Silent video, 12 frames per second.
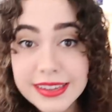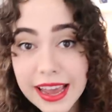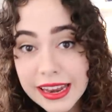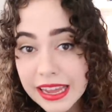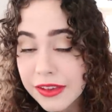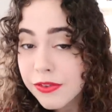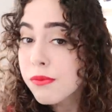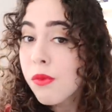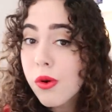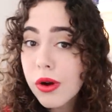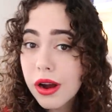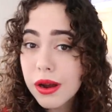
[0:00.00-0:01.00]
to get even
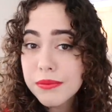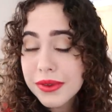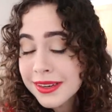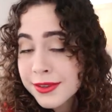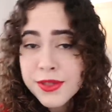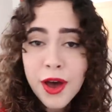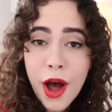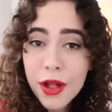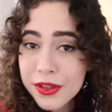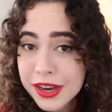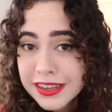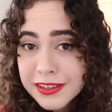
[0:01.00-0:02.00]
more into the
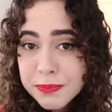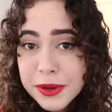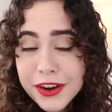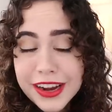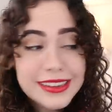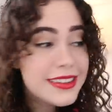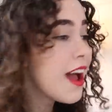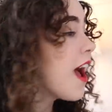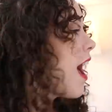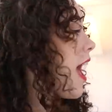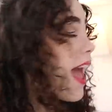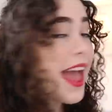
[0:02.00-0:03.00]
holiday spirit.
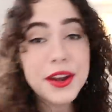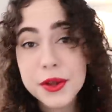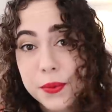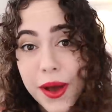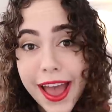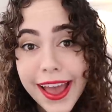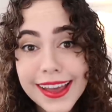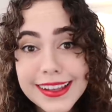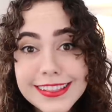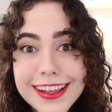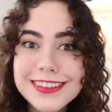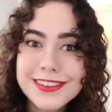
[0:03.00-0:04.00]

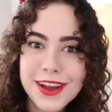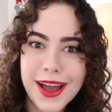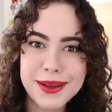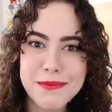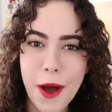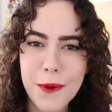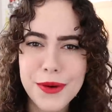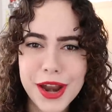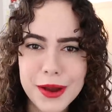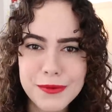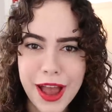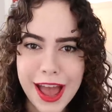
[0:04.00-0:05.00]
Anyway, let's talk about what
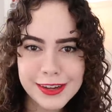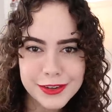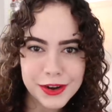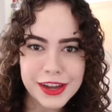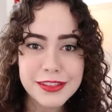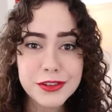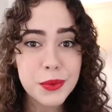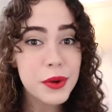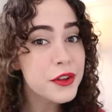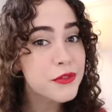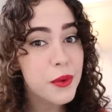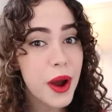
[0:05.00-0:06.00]
I read during the
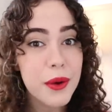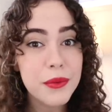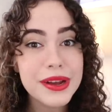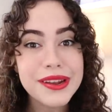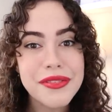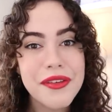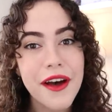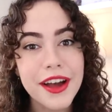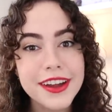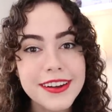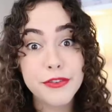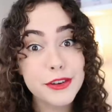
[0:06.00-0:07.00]
24-hour
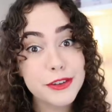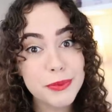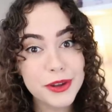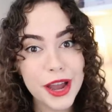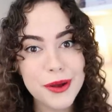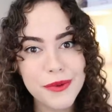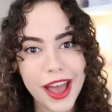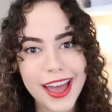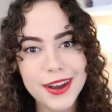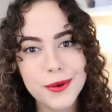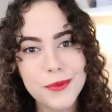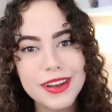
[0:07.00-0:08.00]
readathon. The first book I
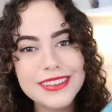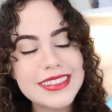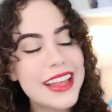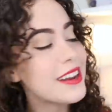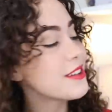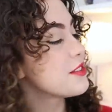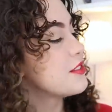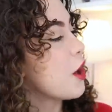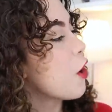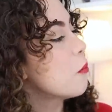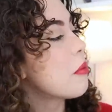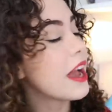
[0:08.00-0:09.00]
read was Let It
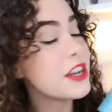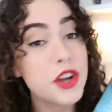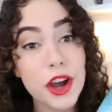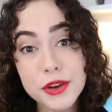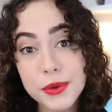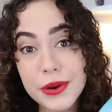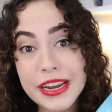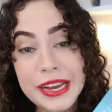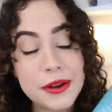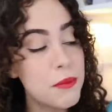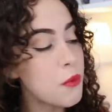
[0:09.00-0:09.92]
Snow by John Green,